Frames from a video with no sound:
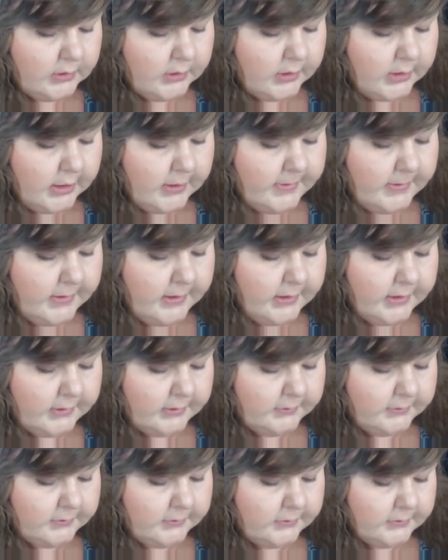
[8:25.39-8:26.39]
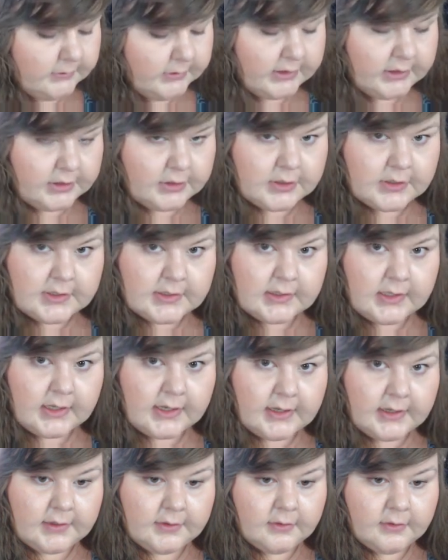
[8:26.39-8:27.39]
And then they can just
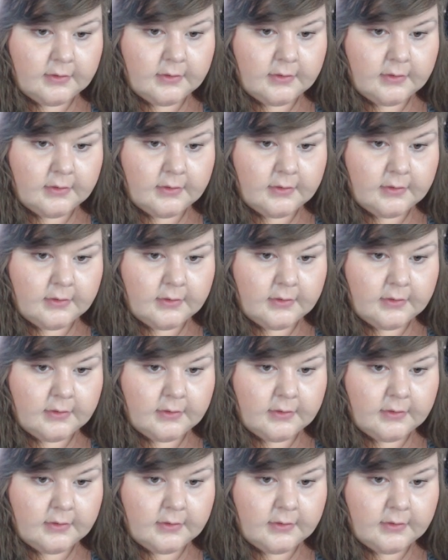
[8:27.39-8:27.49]
slide